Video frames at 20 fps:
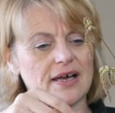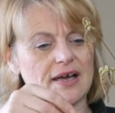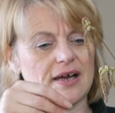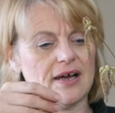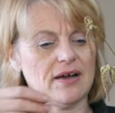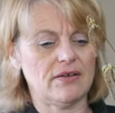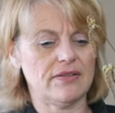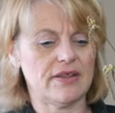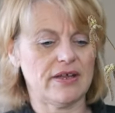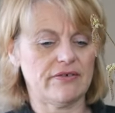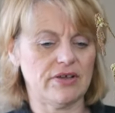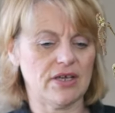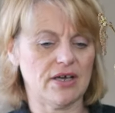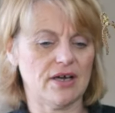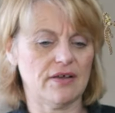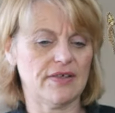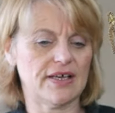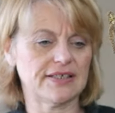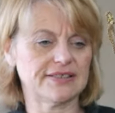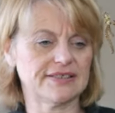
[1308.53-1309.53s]
Ah, oh, there we
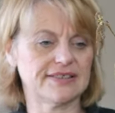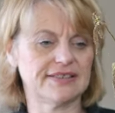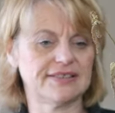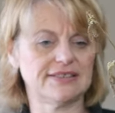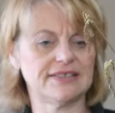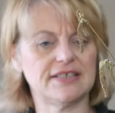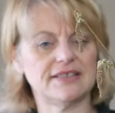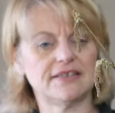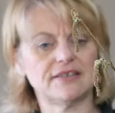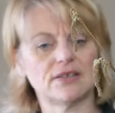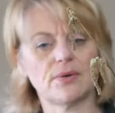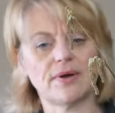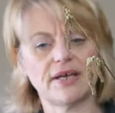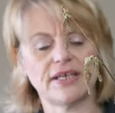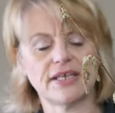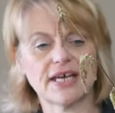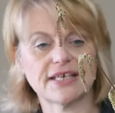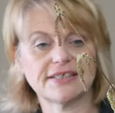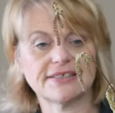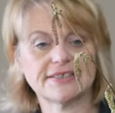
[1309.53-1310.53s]
are. That's sitting in
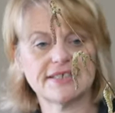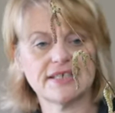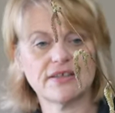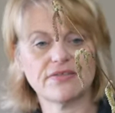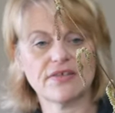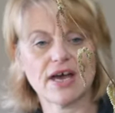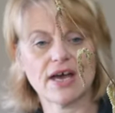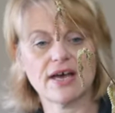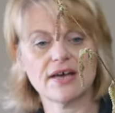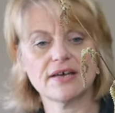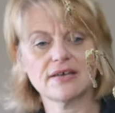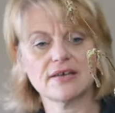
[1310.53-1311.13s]
quite nicely there.